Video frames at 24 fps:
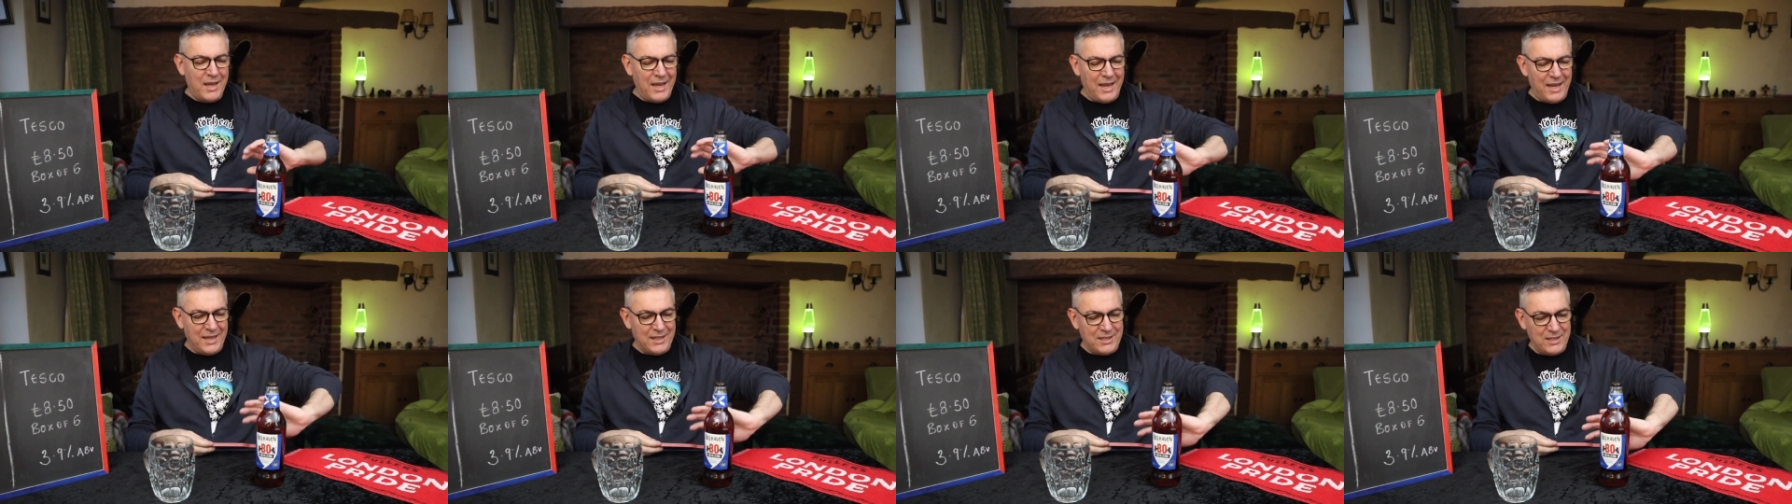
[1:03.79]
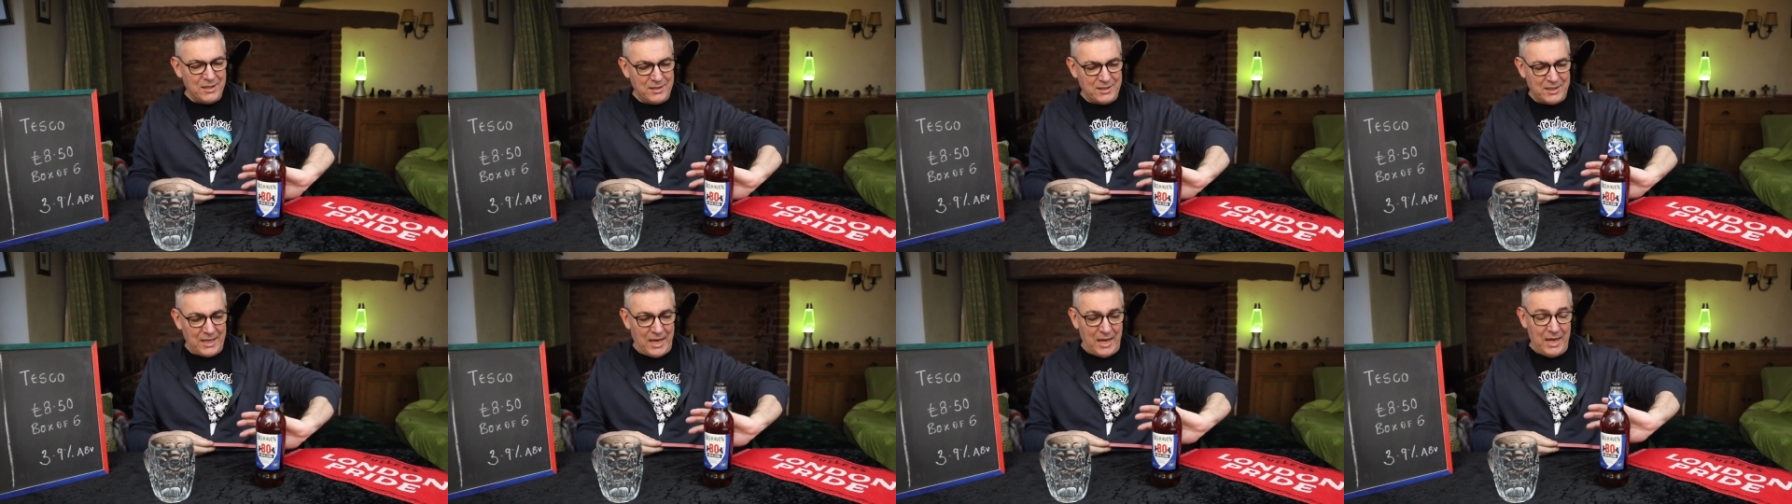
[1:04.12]
It
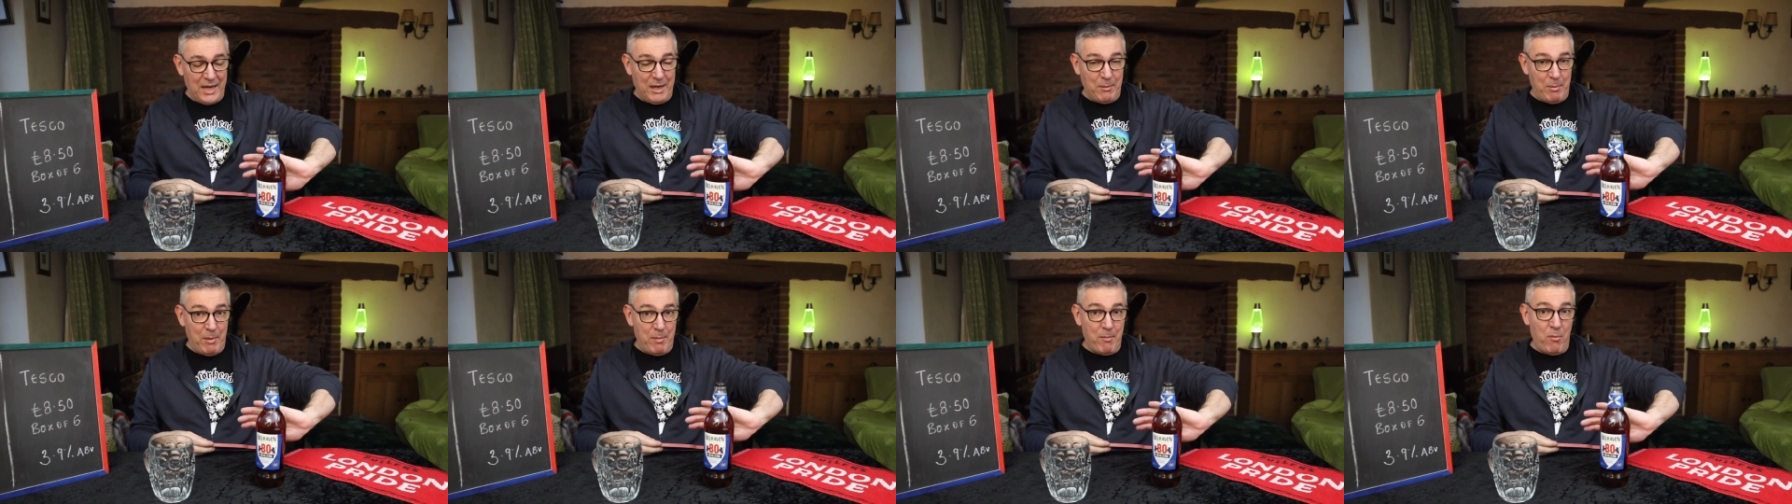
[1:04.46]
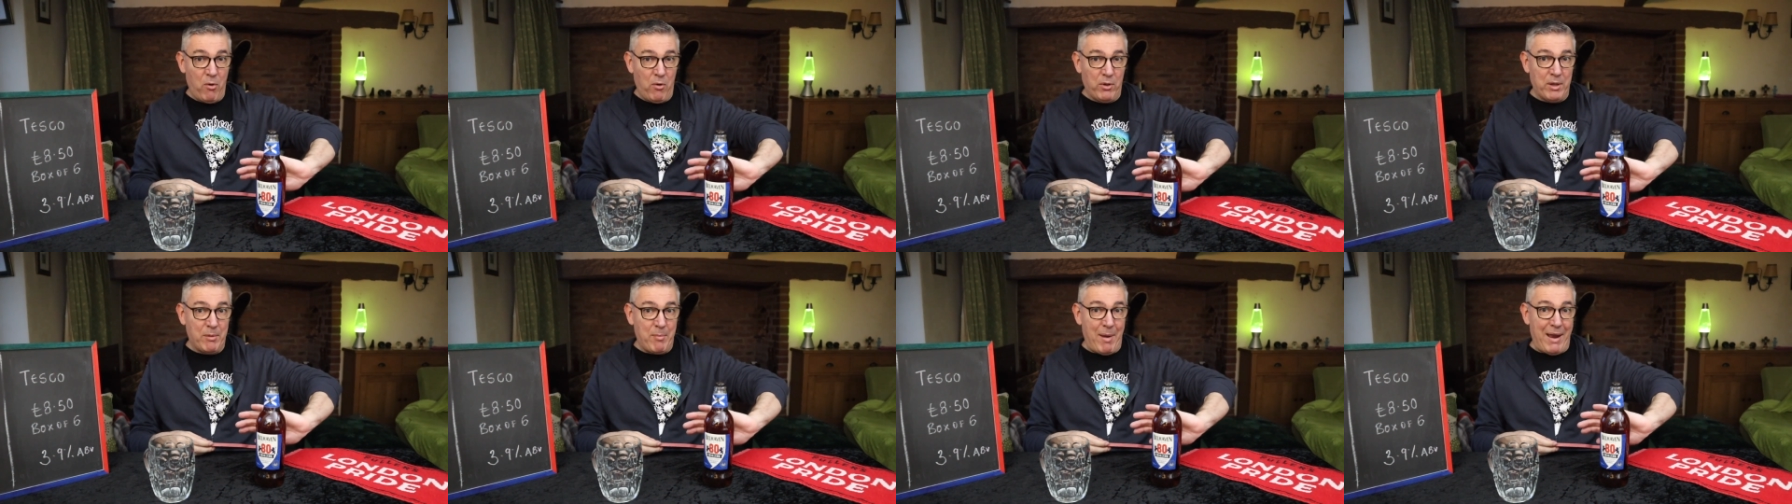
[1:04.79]
does say a little bit
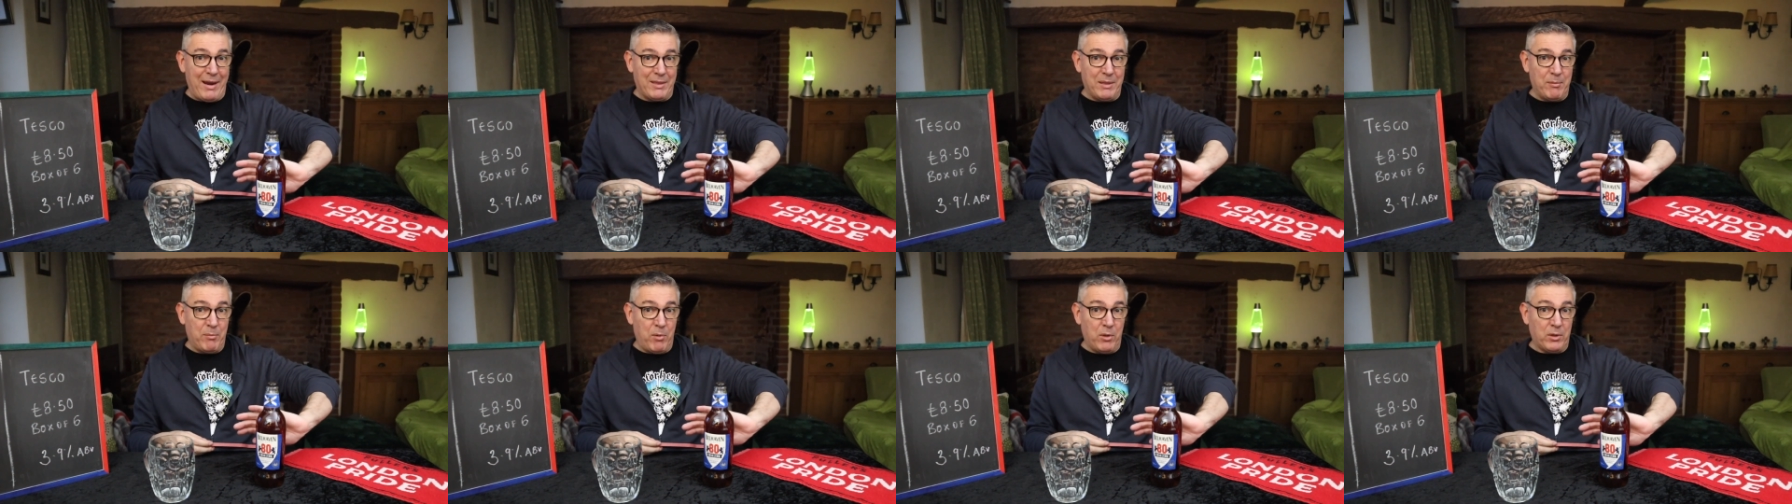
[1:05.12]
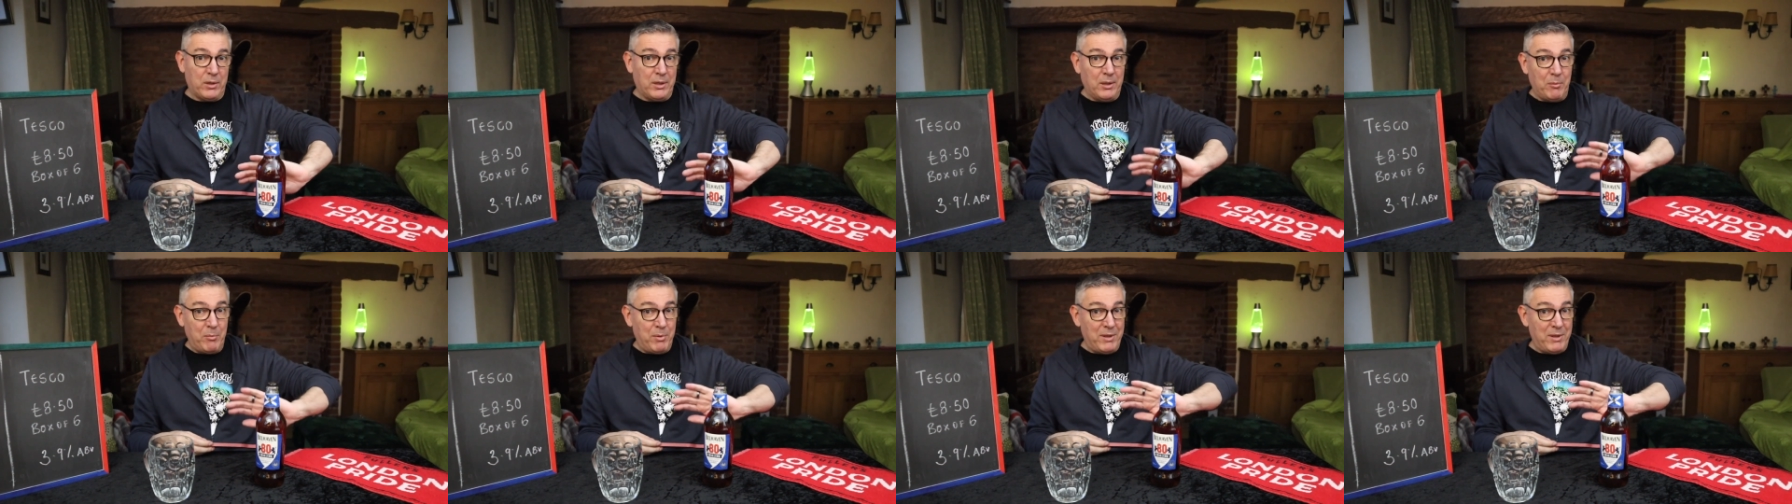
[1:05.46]
more on the back of the bottle,